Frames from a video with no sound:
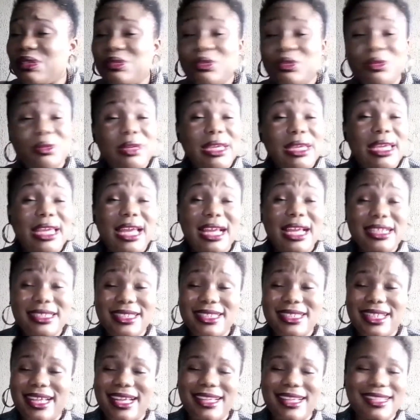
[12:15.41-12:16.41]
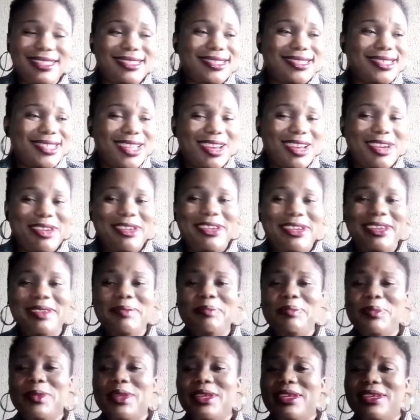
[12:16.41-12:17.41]
No, a hashtag, sorry,
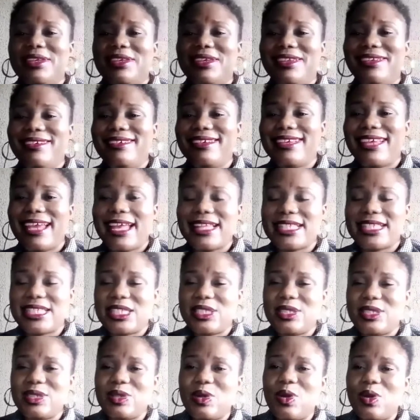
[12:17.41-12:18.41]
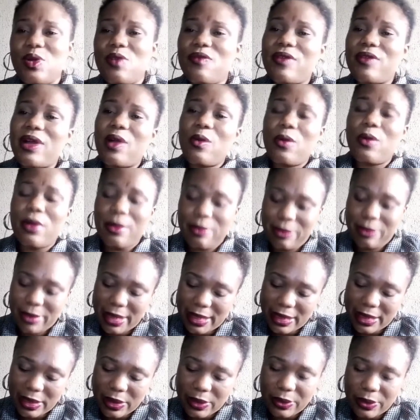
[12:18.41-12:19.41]
gets to over 1
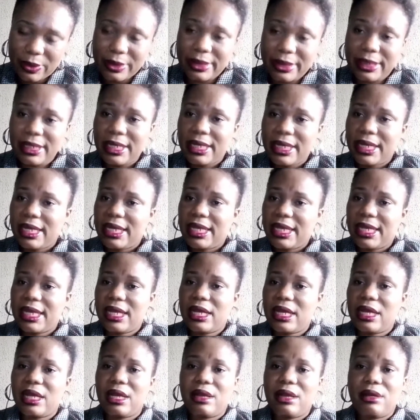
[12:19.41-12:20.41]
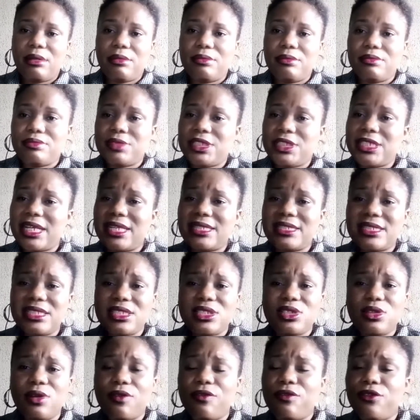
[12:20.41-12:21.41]
million,
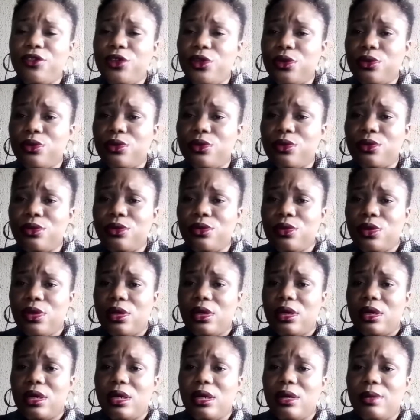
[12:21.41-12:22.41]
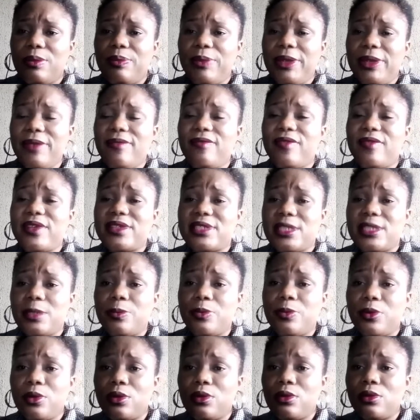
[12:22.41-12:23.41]
chances of you being
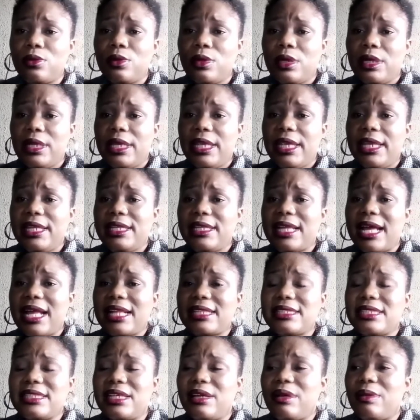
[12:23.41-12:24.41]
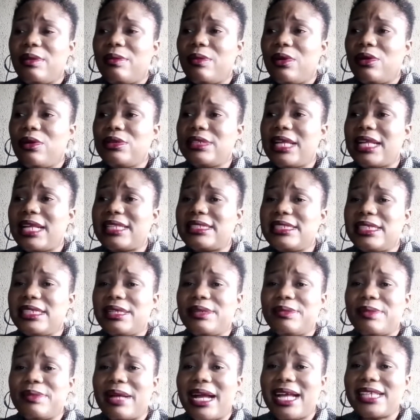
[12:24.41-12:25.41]
visible in that on that
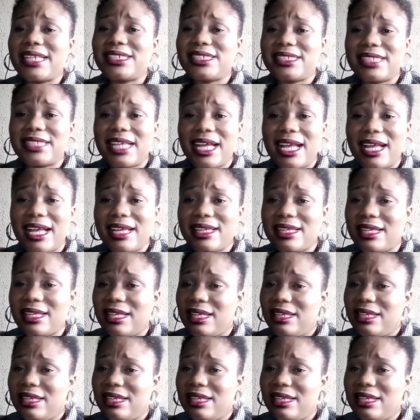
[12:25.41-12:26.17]
hashtag